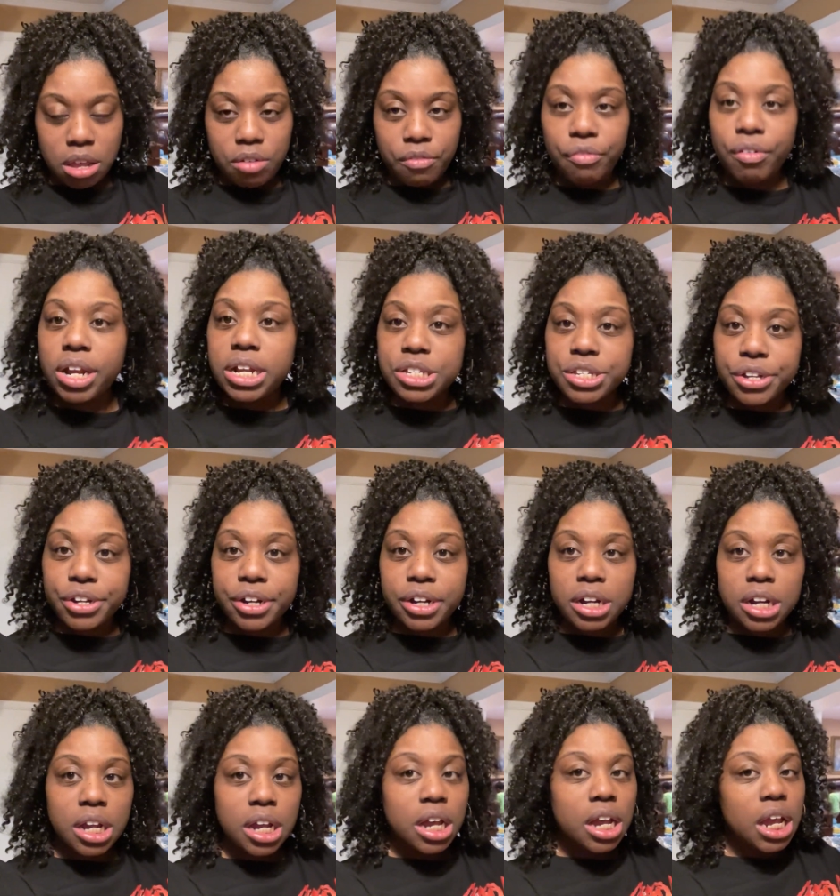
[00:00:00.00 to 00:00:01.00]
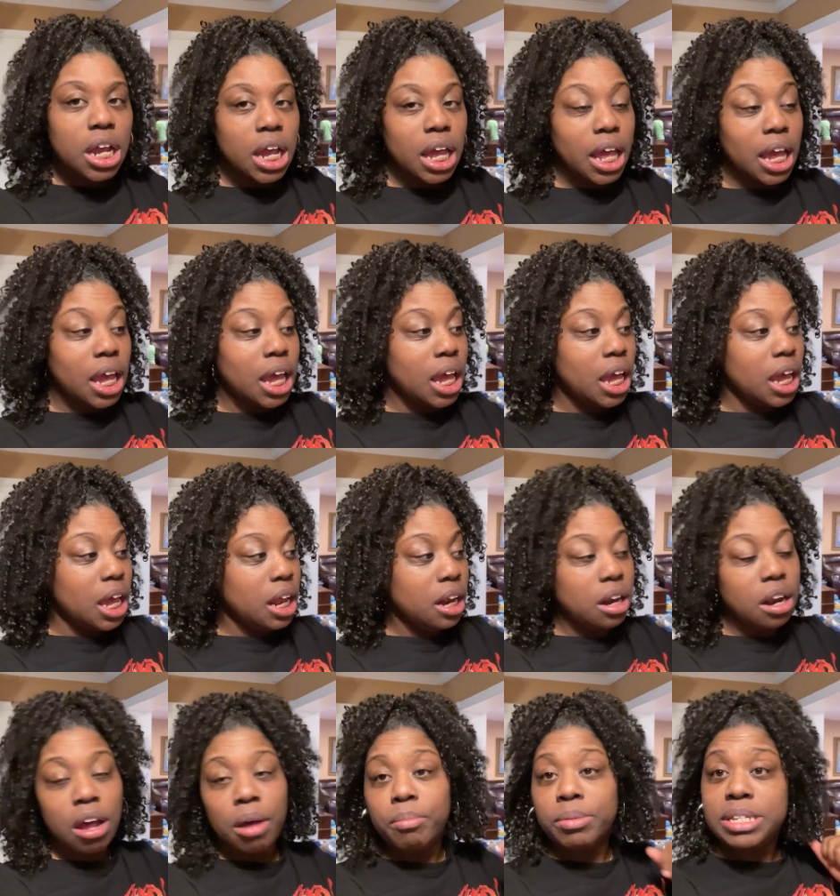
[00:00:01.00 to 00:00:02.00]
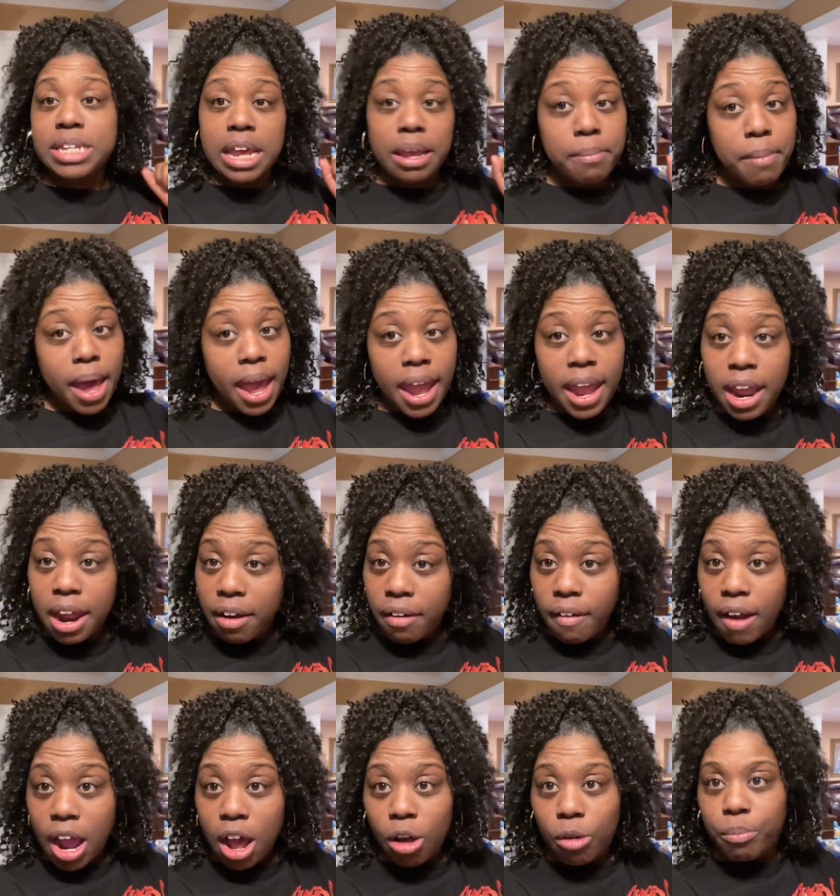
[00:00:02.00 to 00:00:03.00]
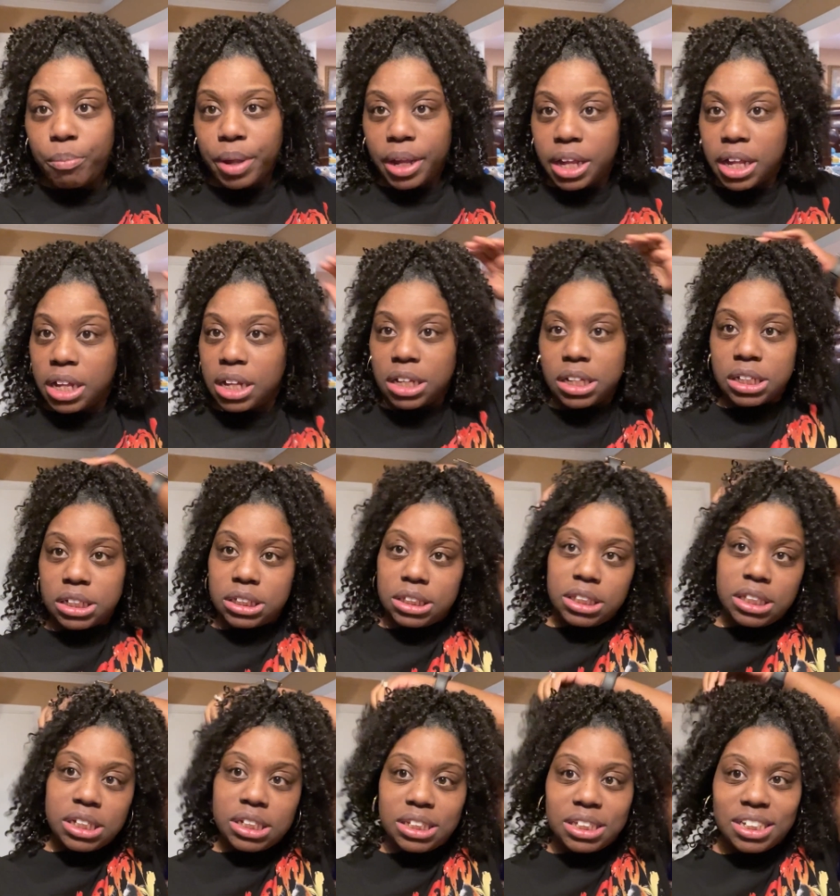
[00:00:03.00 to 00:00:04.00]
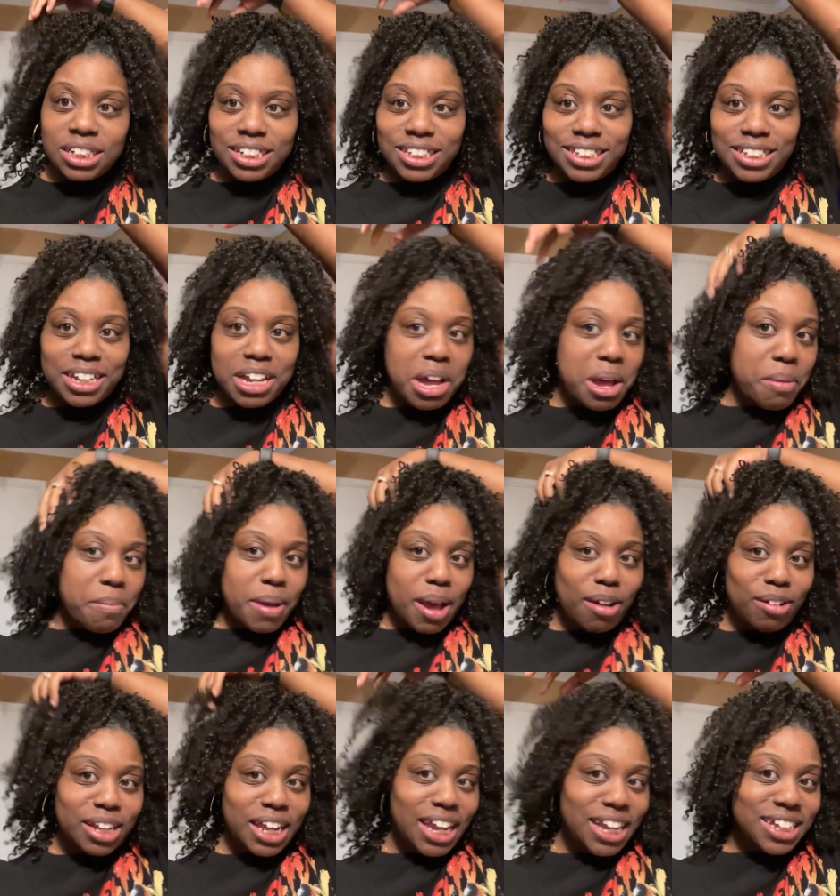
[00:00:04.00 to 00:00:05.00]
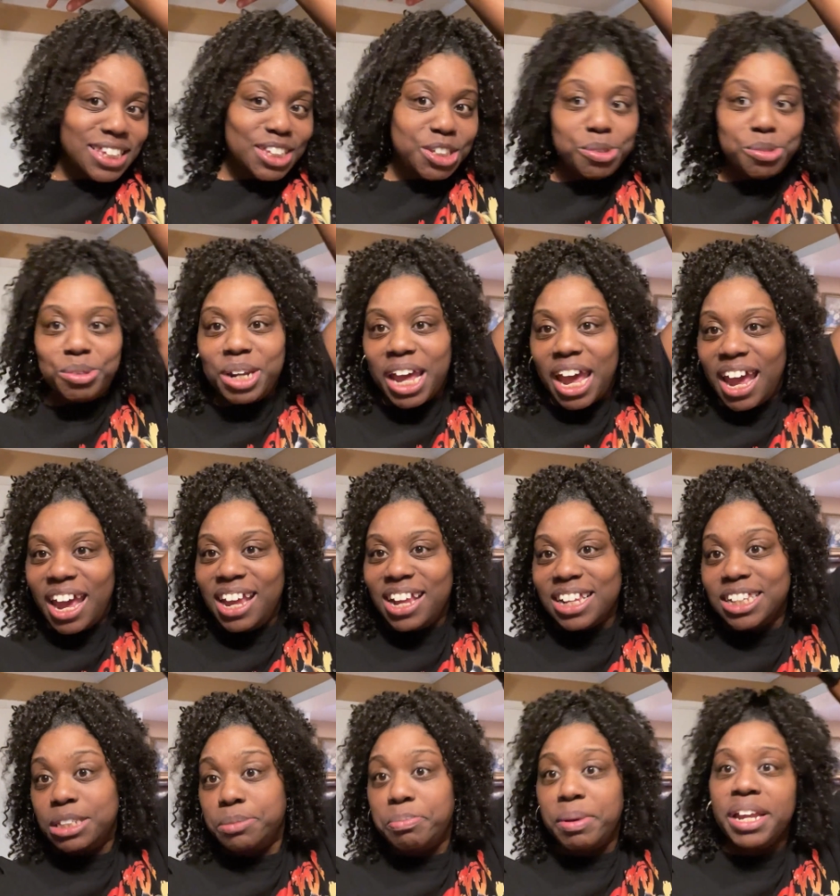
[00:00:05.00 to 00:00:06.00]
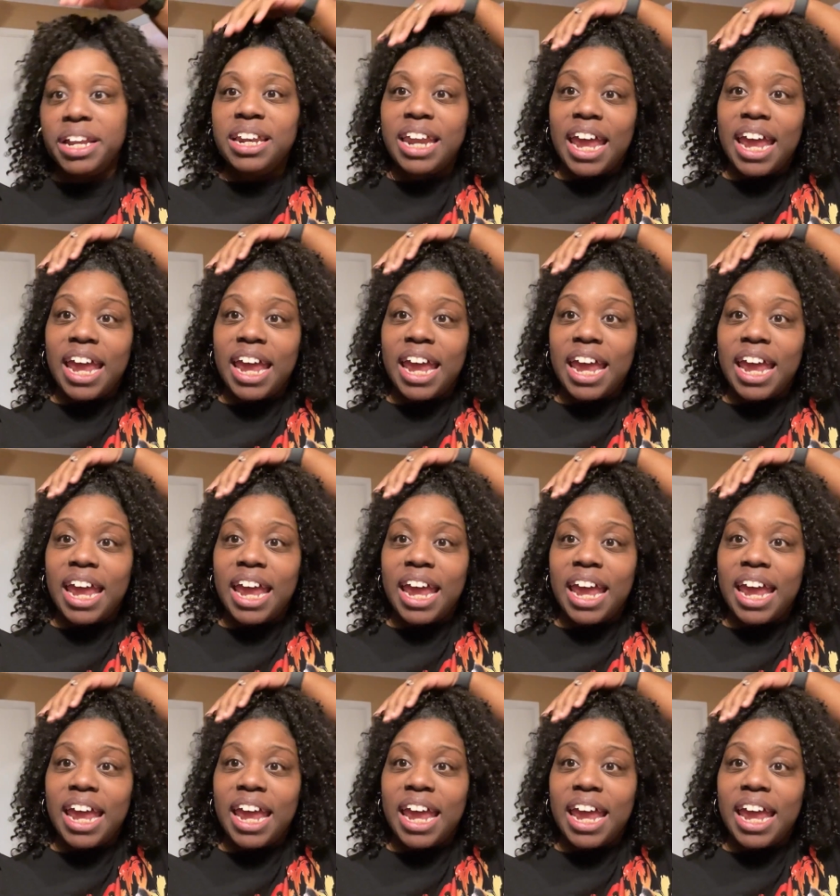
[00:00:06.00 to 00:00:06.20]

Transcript: freezer and I'm gonna take my hair out because this needs to come out like today. It's been